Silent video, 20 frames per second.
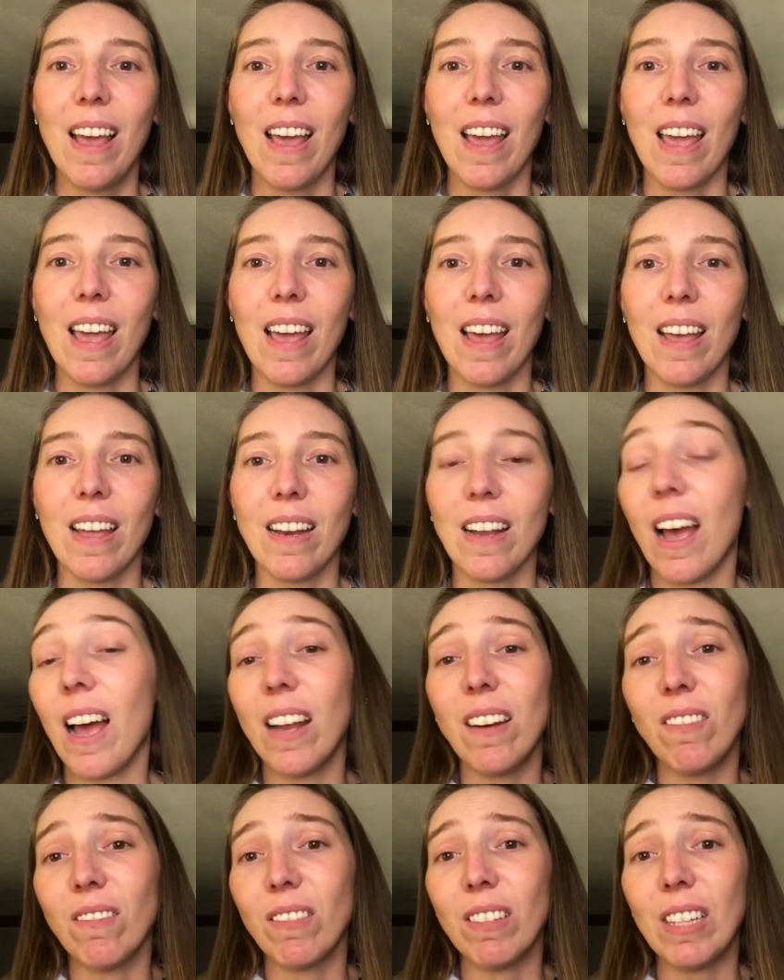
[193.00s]
And I
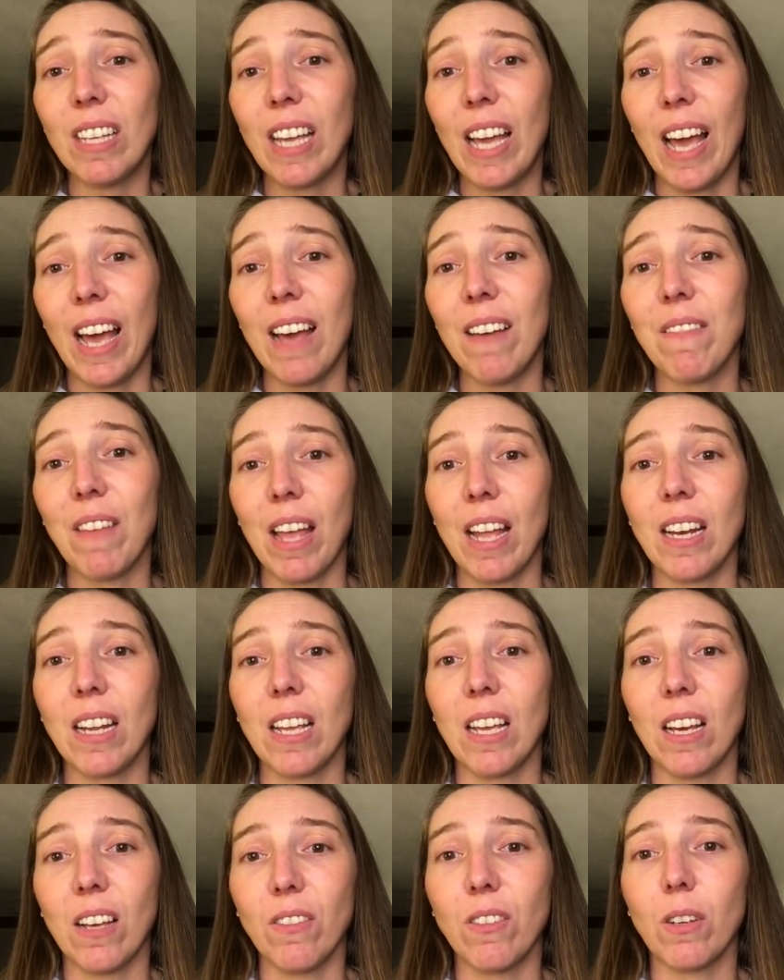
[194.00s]
don't really have
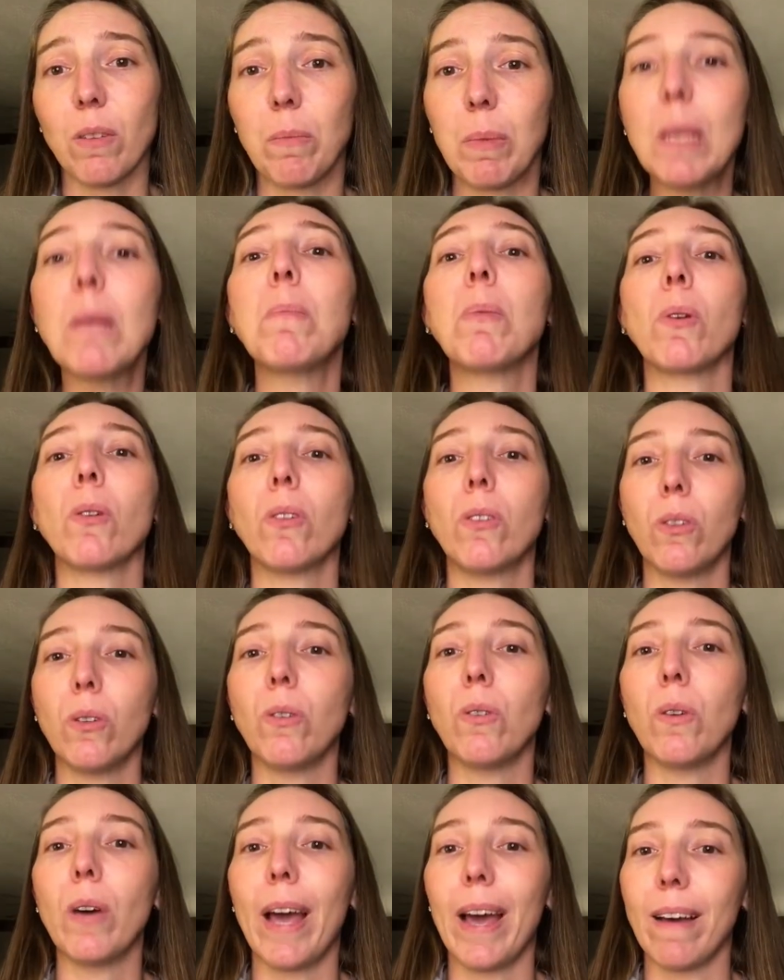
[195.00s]
any other people
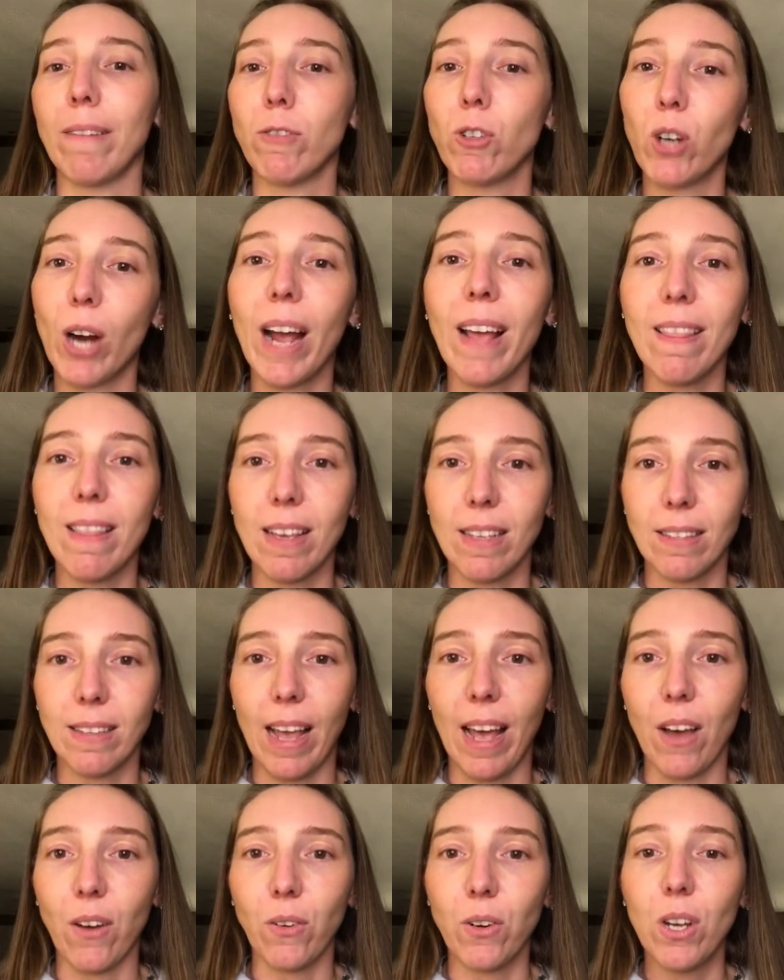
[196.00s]
who have tried this
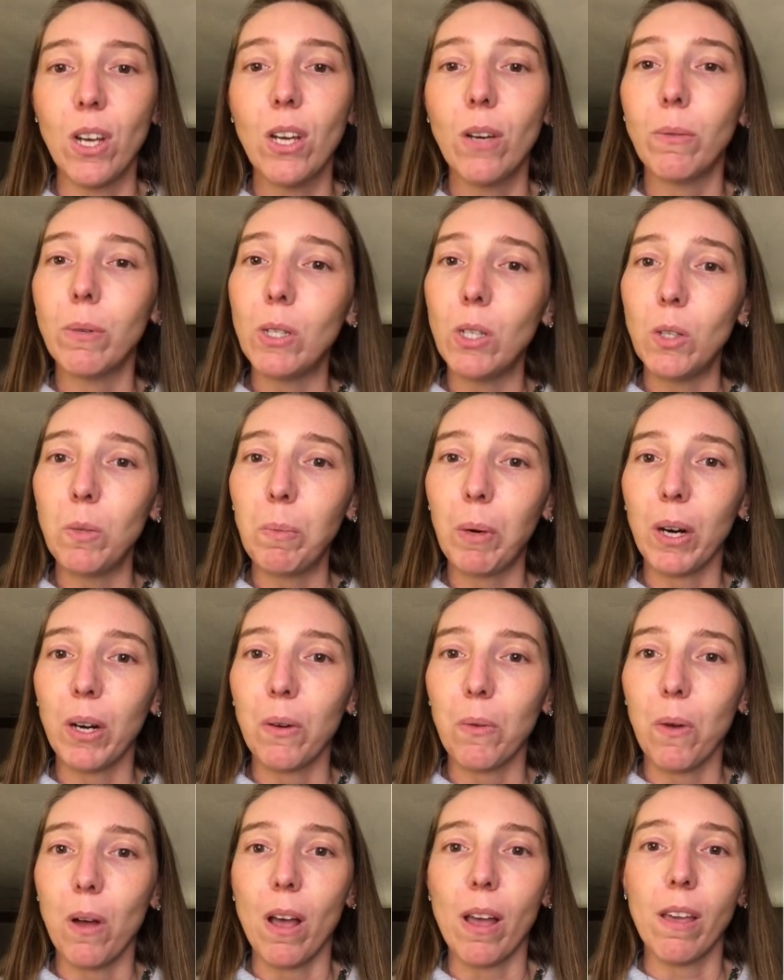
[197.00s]
out, which is part
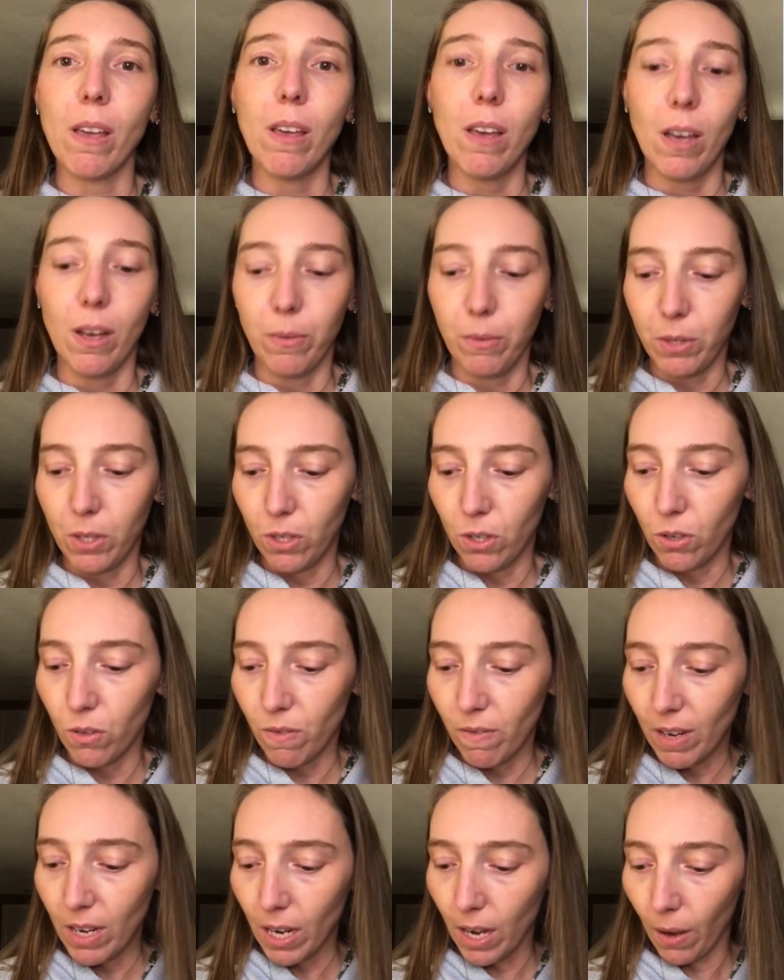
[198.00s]
of why I wanted to do the
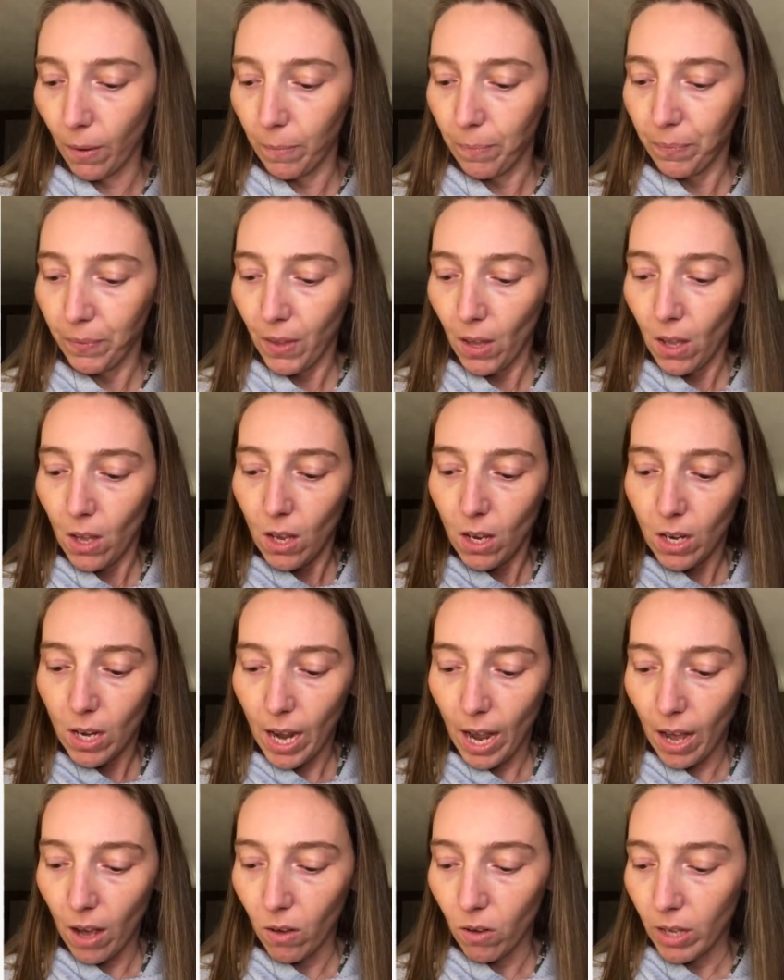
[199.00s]
video.
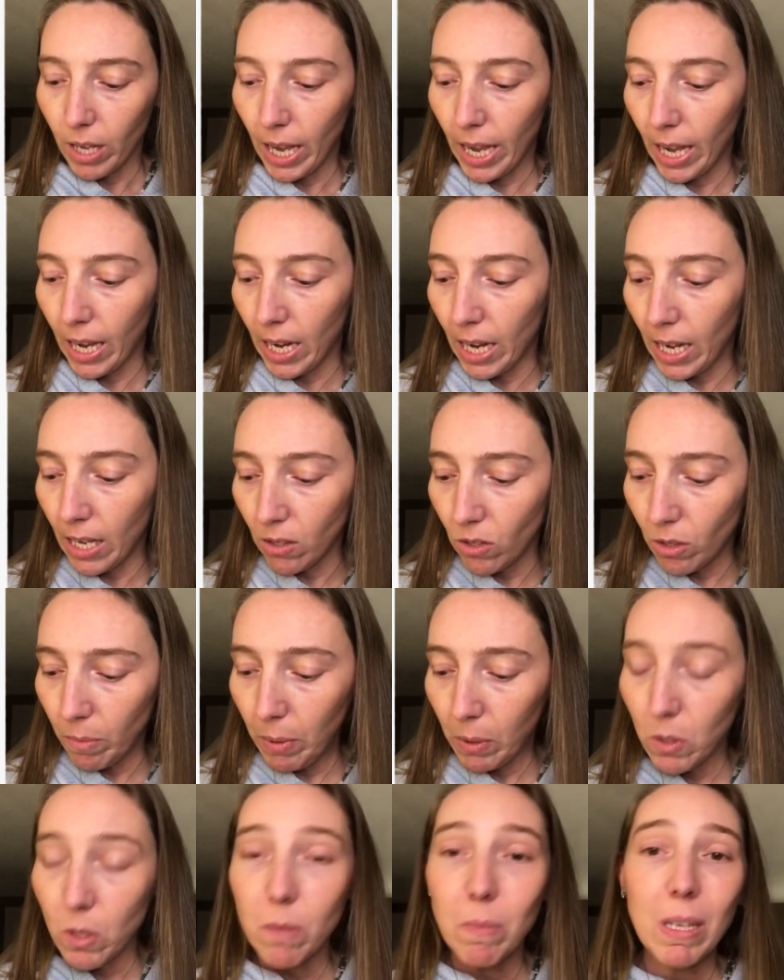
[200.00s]
Now, it is
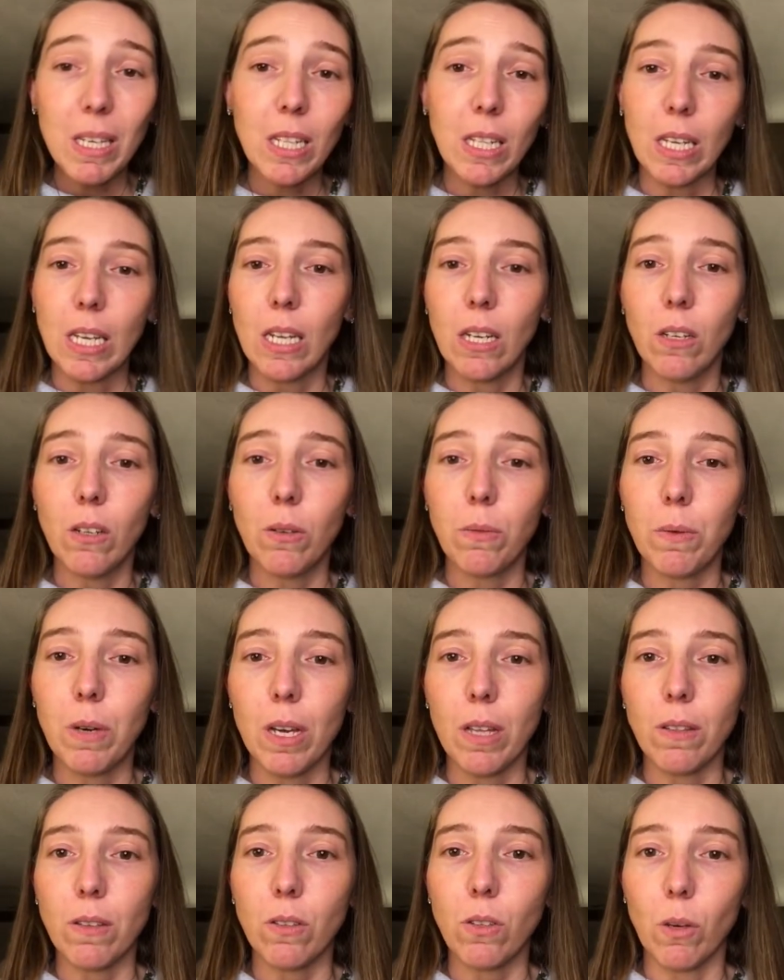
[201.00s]
supposed to be cleaned
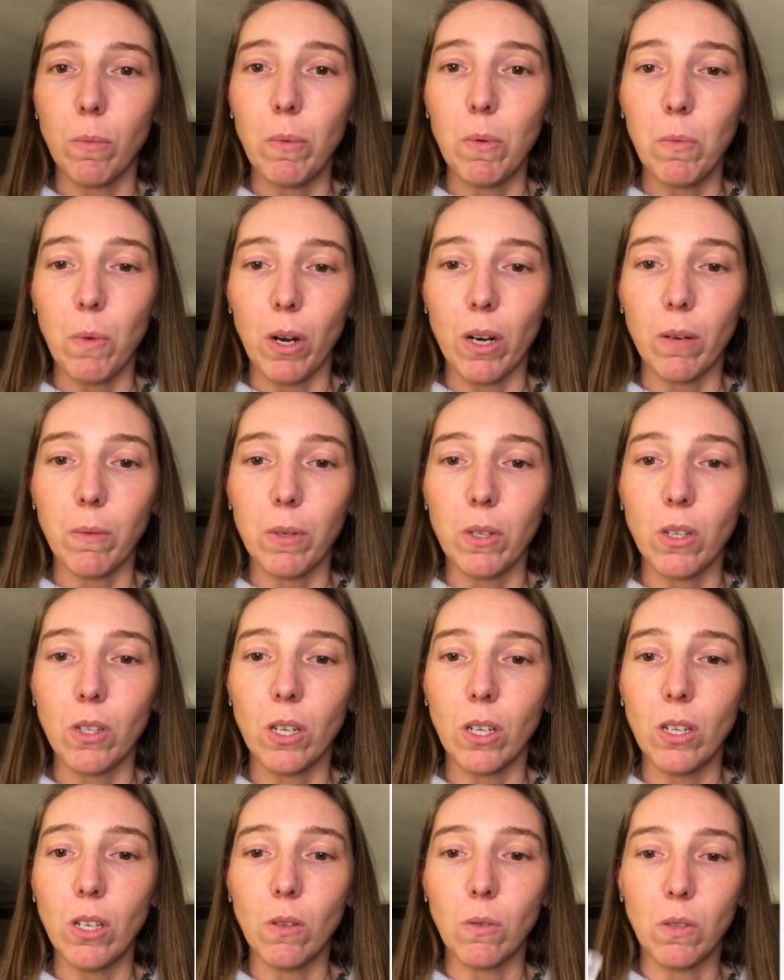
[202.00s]
with soap and water when you're
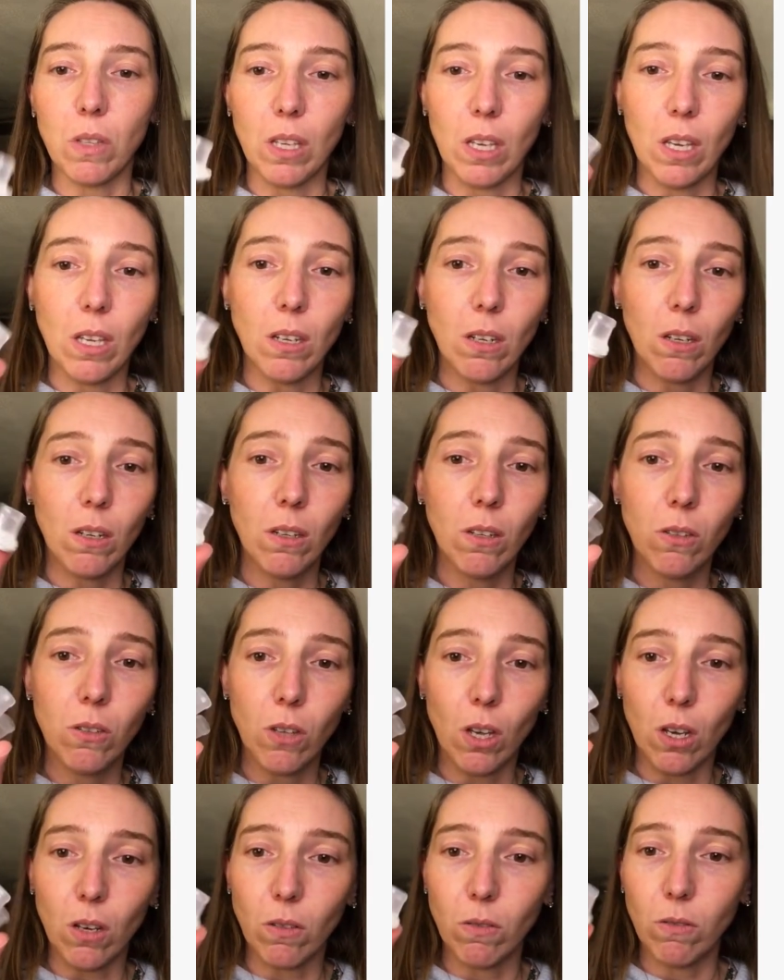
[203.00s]
done using it.
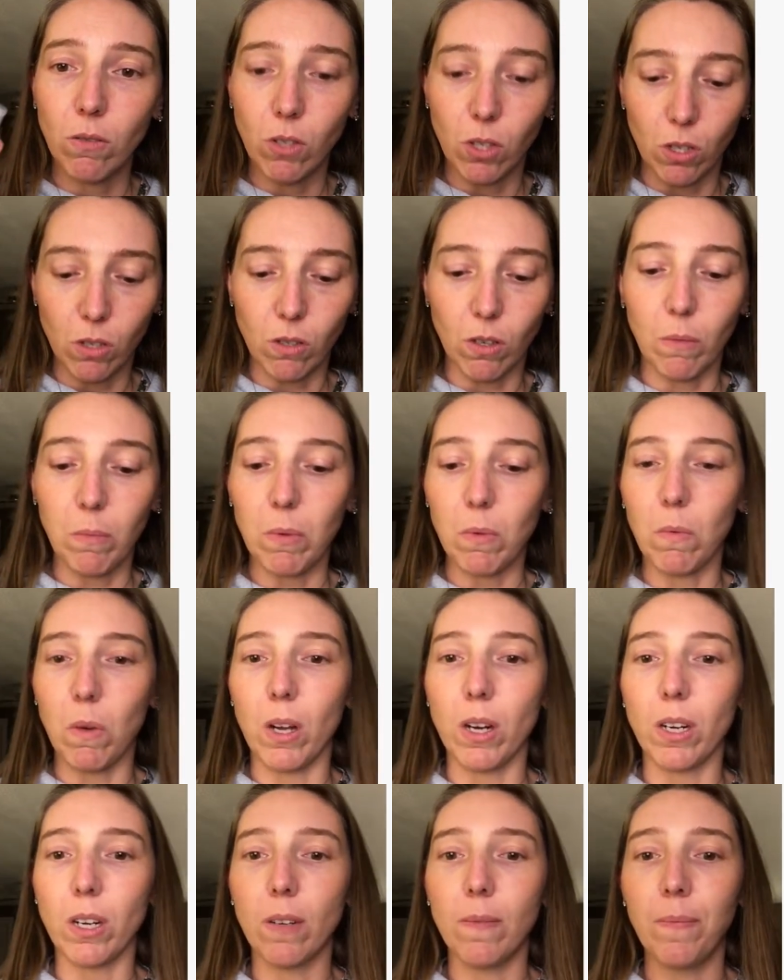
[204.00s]
So just soap and
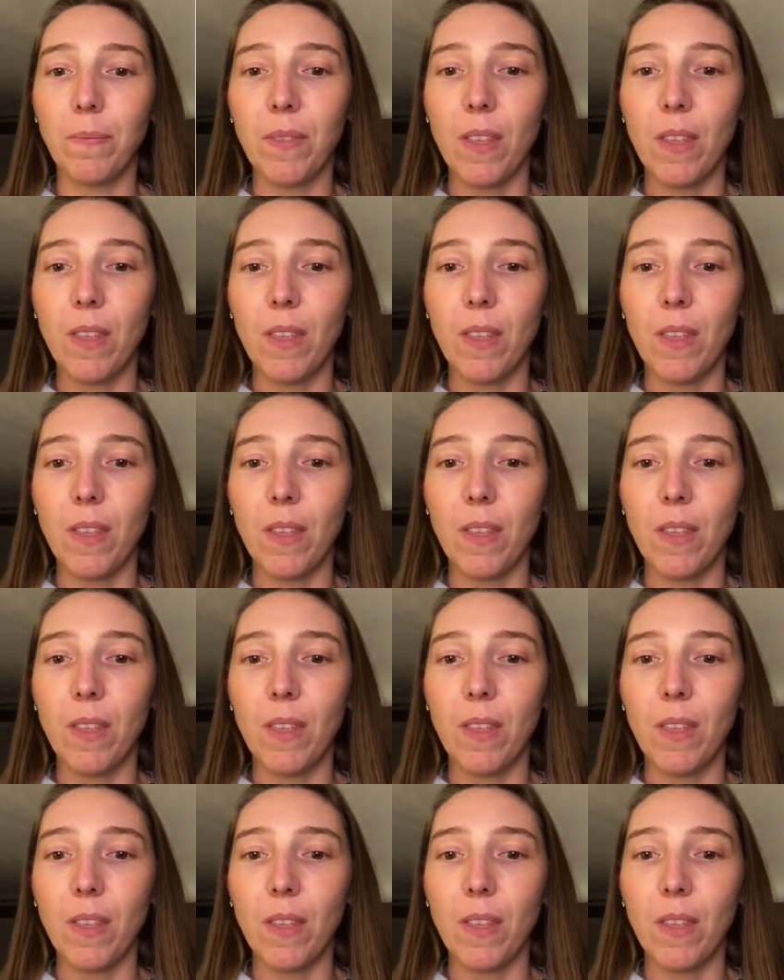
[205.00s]
water.